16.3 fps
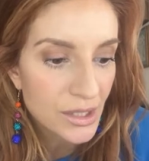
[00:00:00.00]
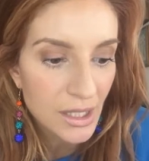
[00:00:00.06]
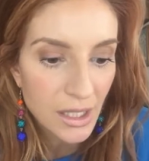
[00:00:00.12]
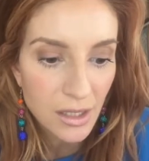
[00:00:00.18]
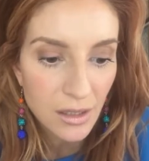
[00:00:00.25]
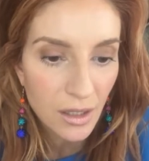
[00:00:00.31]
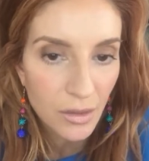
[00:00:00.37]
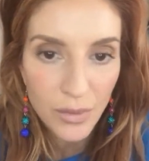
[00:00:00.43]

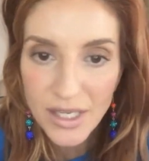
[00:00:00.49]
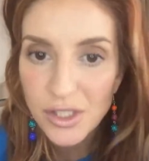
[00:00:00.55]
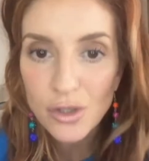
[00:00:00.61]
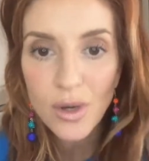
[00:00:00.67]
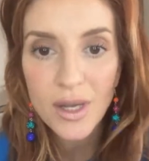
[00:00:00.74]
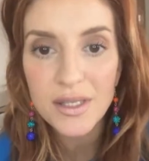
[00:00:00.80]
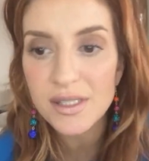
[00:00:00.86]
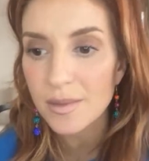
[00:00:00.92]
in a
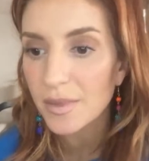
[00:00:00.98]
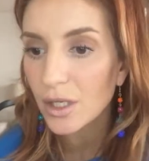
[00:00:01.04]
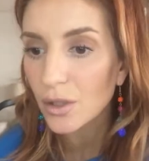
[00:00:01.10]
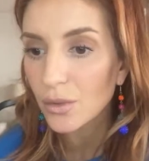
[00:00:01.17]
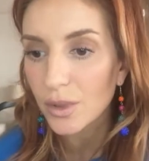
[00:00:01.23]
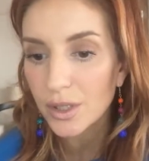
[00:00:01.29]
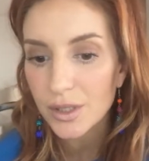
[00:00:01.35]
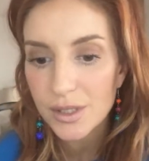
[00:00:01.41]
restaurant, somebody who
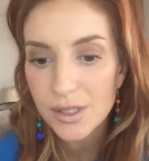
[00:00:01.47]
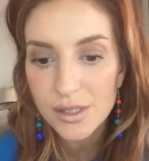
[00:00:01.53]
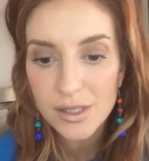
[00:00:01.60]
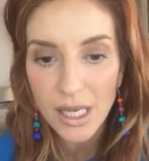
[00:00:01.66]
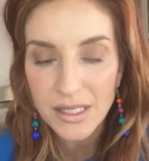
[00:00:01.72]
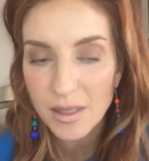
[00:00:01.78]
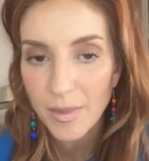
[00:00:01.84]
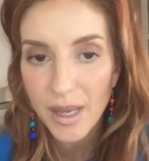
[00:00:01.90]
works
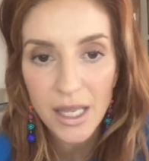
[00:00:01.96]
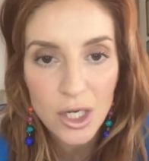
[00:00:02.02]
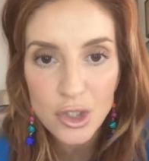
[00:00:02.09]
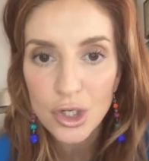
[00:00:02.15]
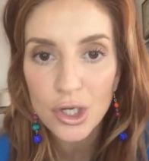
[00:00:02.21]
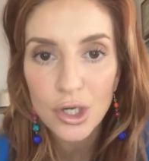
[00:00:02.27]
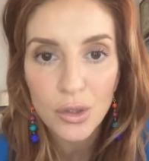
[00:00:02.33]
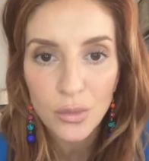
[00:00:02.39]
as a
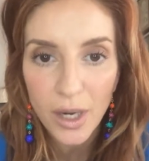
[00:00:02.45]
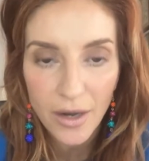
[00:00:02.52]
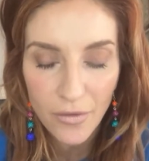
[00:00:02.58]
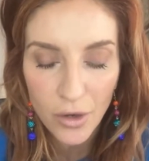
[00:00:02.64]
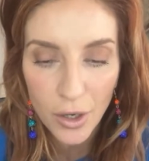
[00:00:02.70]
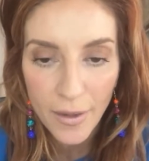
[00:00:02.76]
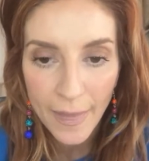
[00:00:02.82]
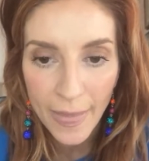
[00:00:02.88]
manager or
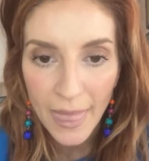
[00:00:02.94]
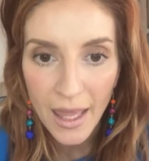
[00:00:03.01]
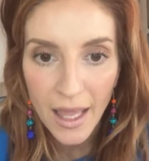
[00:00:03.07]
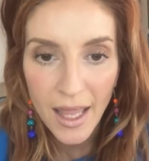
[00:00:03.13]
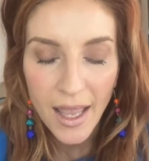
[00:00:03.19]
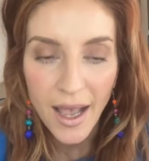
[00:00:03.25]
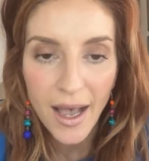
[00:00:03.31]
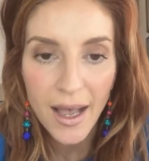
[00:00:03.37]
whatever.
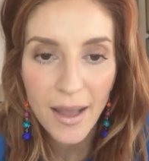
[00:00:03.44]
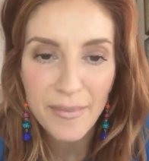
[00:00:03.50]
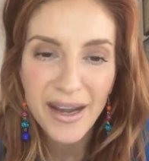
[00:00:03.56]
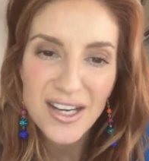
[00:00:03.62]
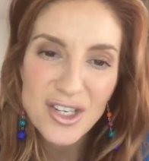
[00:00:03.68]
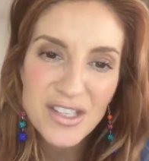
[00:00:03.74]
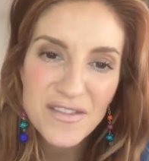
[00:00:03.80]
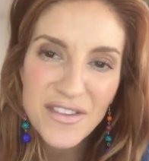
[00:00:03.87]
And I
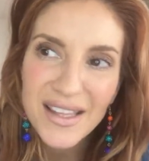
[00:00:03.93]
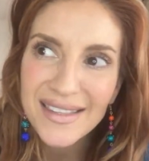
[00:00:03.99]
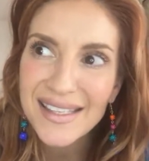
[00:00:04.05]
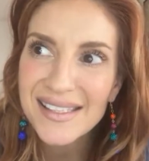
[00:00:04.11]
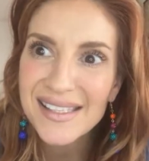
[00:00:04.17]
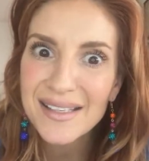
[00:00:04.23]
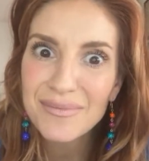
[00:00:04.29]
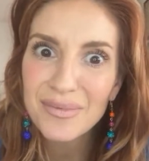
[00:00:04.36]
just feel like
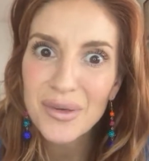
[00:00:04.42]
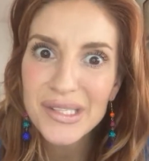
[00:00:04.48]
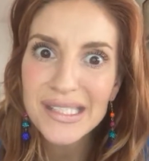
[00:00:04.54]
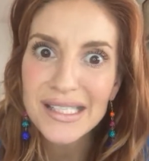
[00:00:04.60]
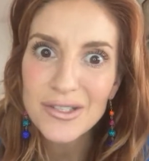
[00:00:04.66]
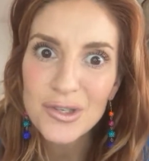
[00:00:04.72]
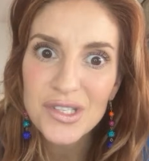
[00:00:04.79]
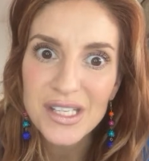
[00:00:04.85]
that's the most
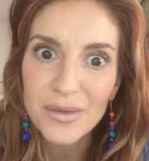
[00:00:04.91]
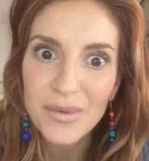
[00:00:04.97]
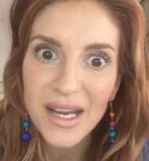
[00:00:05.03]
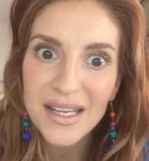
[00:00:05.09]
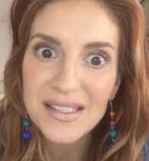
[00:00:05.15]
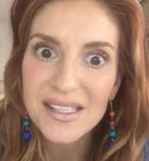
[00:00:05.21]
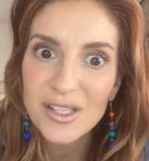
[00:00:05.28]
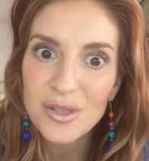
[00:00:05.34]
interesting, right?
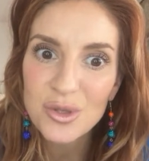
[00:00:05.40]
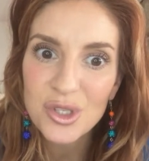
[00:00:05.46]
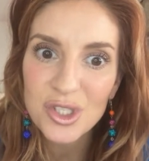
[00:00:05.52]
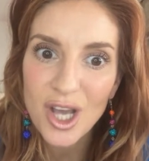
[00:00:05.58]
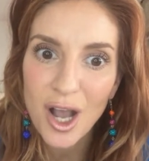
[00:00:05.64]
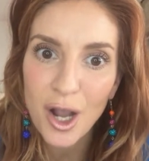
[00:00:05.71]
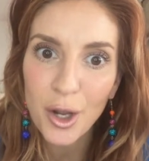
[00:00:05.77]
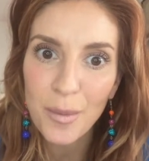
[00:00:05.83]
Because then you just
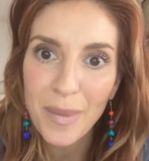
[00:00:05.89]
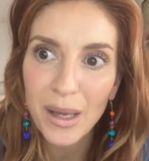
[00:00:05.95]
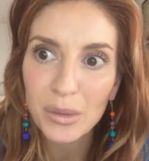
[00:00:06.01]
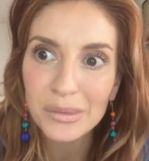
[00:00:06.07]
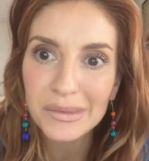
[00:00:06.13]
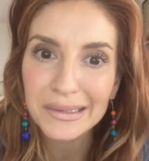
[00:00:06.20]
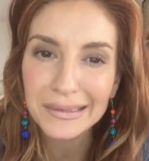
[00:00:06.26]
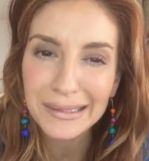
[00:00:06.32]
talk
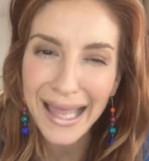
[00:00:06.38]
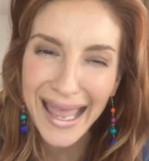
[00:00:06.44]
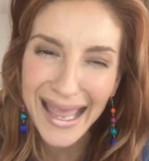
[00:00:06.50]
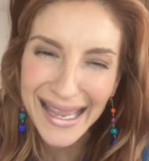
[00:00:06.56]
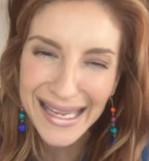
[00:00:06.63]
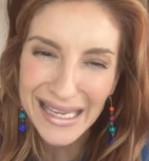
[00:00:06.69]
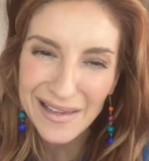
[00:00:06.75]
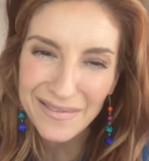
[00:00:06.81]
about
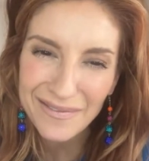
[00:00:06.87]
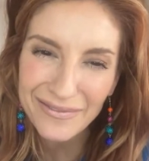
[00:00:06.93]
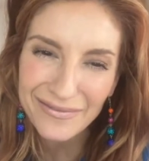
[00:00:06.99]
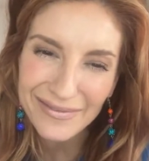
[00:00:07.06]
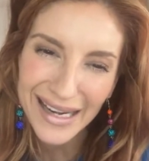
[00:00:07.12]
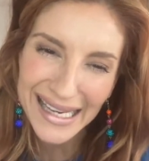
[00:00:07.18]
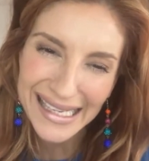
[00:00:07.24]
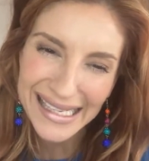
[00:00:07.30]
life,
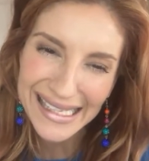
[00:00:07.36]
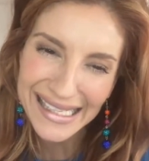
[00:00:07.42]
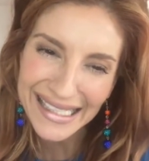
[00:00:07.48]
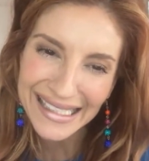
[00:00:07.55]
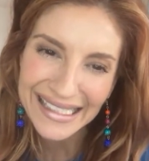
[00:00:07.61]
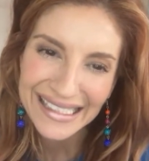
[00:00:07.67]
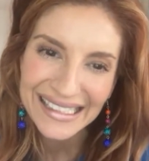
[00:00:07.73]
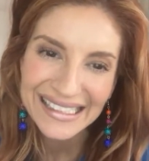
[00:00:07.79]
right?